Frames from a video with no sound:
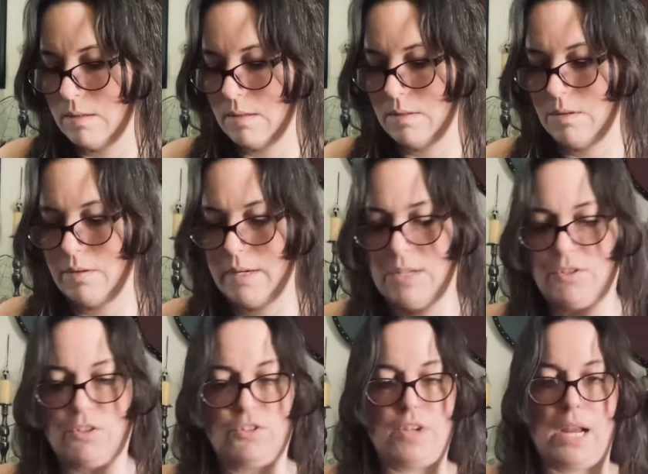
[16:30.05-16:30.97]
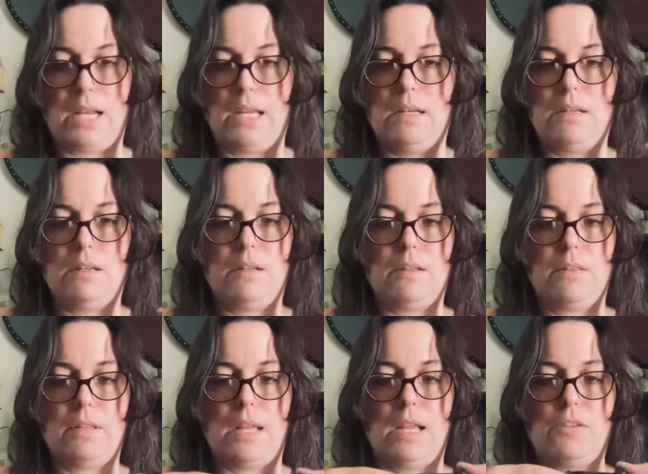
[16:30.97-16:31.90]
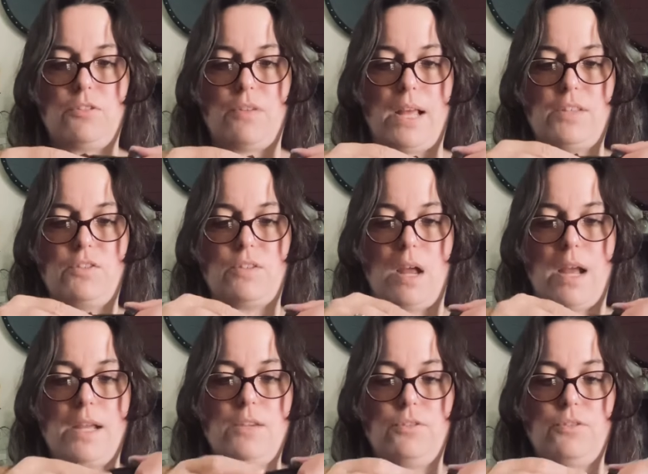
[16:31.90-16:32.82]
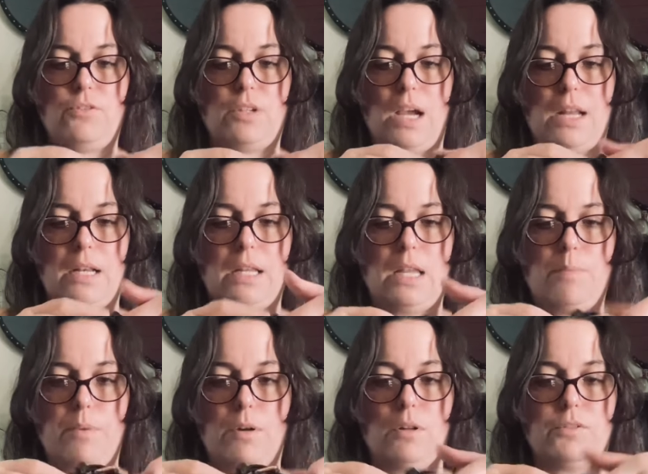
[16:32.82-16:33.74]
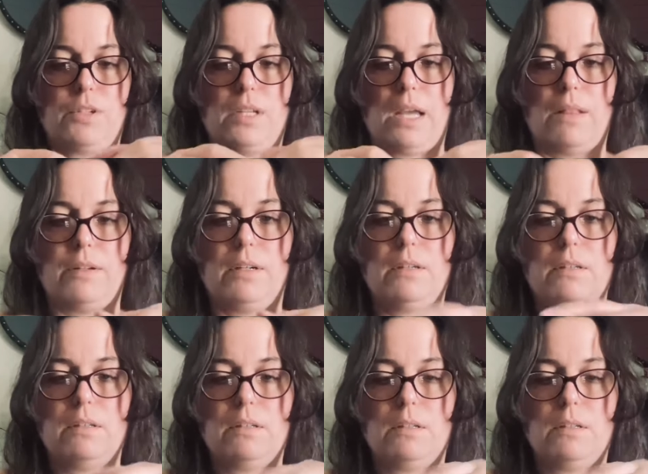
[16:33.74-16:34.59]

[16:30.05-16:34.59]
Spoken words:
And there is a second thing, so that's nice to kind of keep it all together.